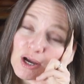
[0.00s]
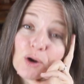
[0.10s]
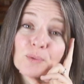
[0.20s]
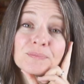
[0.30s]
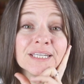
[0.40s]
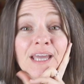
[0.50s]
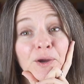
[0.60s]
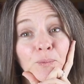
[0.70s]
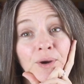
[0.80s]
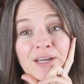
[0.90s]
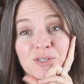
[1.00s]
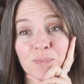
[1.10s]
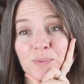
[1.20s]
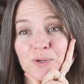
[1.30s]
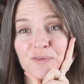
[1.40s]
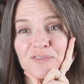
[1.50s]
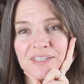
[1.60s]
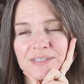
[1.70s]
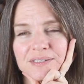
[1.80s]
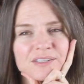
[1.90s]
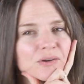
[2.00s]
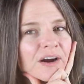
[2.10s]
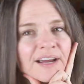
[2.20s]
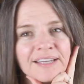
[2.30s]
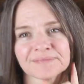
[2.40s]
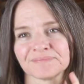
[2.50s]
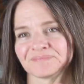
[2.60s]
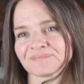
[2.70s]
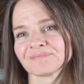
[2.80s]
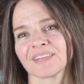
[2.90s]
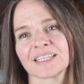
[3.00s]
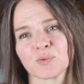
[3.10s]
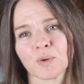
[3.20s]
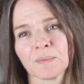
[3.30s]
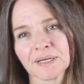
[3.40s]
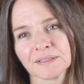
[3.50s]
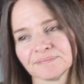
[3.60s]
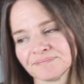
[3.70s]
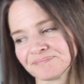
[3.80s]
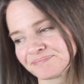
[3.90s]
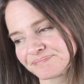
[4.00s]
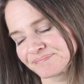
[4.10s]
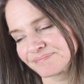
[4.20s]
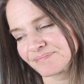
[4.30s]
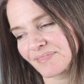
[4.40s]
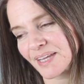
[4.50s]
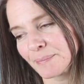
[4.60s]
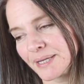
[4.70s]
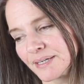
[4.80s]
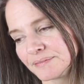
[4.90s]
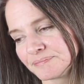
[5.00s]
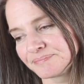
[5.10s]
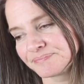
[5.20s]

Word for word: home DIY spoofs. Sorry, that's Wubba. Come here.